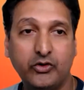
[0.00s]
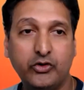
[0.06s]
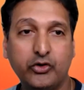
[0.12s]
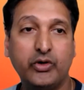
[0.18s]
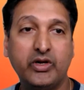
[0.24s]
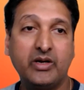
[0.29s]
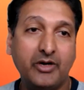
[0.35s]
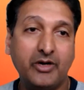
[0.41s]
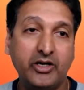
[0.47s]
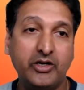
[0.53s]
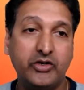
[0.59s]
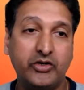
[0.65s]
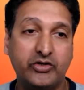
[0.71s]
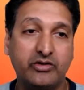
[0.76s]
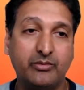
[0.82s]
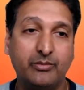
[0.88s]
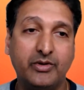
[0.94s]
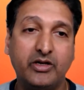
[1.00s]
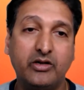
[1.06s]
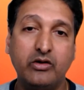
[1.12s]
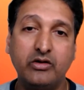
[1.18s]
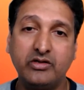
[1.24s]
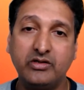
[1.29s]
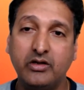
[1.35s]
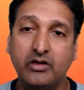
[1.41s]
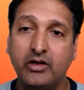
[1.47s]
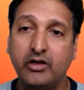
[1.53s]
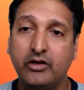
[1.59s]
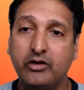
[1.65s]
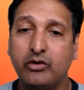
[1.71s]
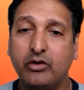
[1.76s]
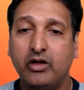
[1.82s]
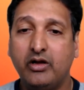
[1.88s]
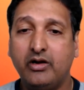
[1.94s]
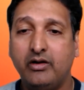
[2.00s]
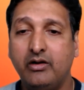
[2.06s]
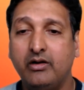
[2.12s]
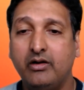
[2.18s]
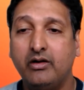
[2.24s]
during meditation, because you are